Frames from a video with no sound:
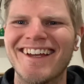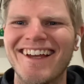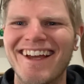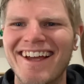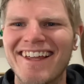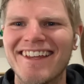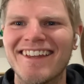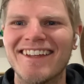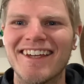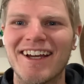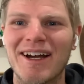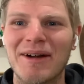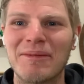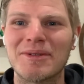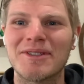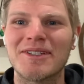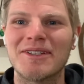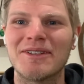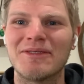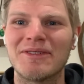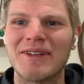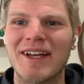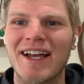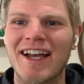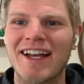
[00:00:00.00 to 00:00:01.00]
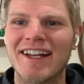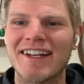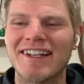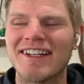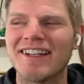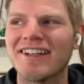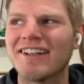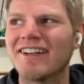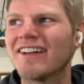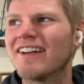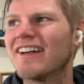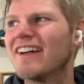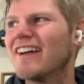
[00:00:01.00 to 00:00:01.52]
the opposite of
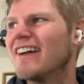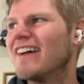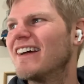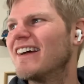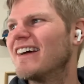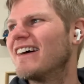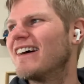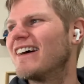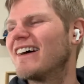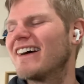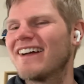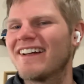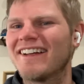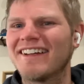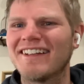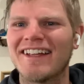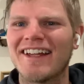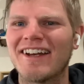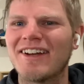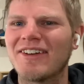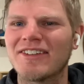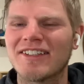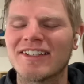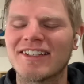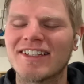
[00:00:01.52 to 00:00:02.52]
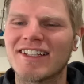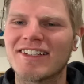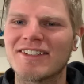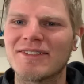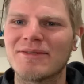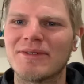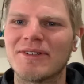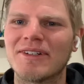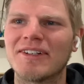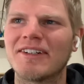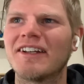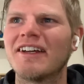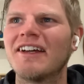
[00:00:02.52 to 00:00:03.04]
adhere. I don't think that's a
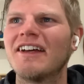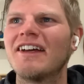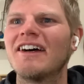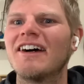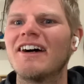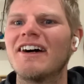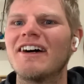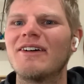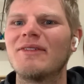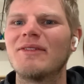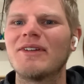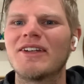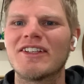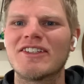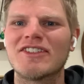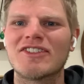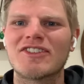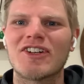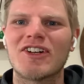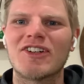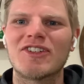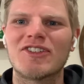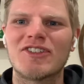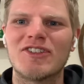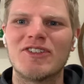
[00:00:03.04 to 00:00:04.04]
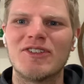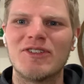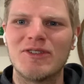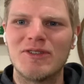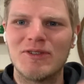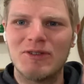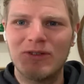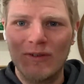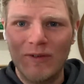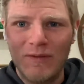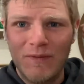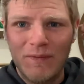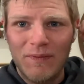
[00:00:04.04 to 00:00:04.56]
word. We can start
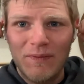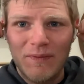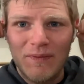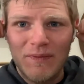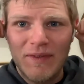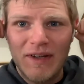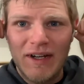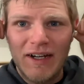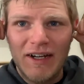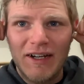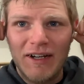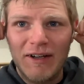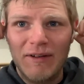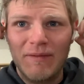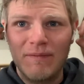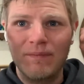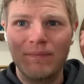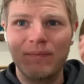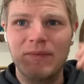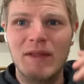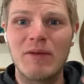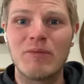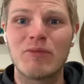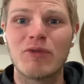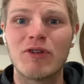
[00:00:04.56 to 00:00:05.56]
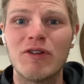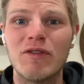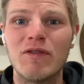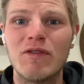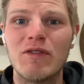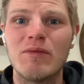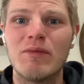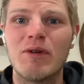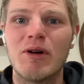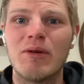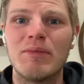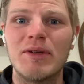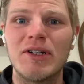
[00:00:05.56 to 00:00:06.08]
to improve the
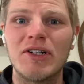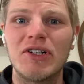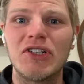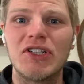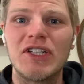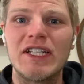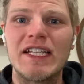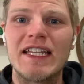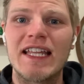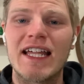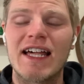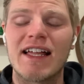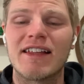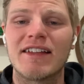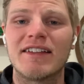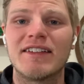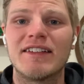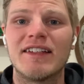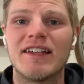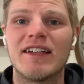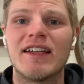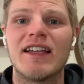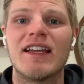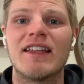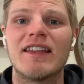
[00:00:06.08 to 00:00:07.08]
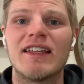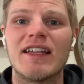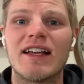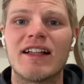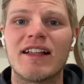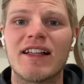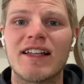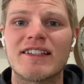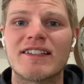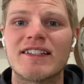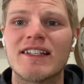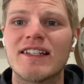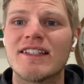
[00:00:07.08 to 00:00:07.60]
mobility, the
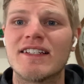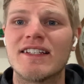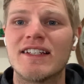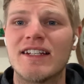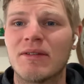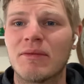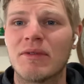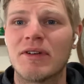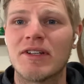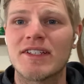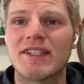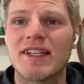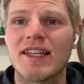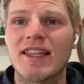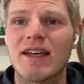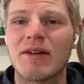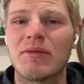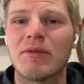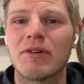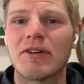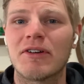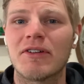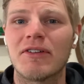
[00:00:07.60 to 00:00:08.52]
elasticity. I'm going to say that word a